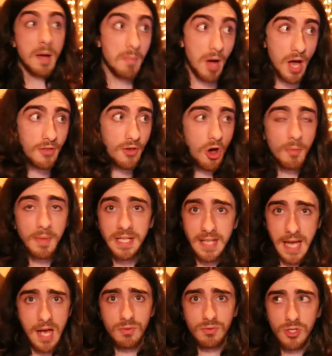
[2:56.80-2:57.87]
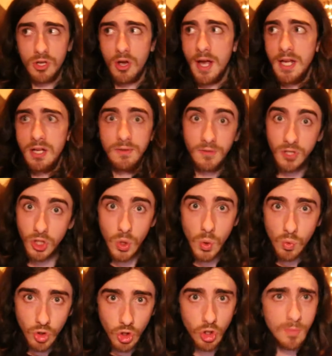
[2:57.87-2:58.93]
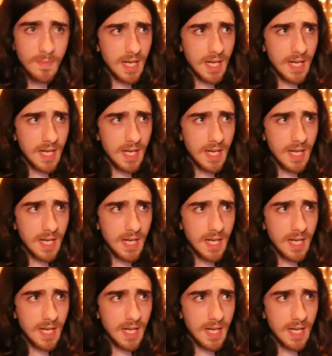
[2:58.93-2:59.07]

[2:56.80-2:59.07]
And my other hobbies outside of YouTube